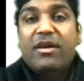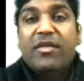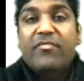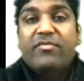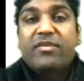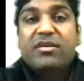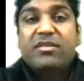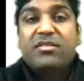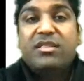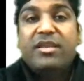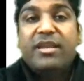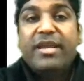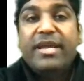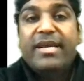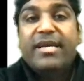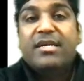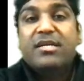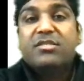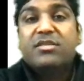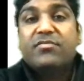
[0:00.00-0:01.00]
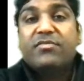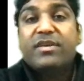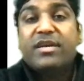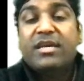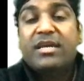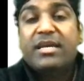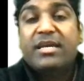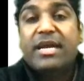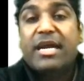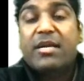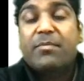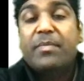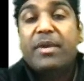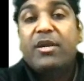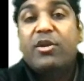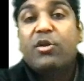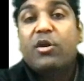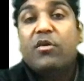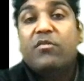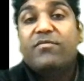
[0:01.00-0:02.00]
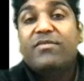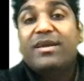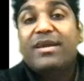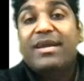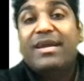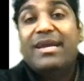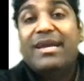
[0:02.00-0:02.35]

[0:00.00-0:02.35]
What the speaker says: after 3 years of enactment of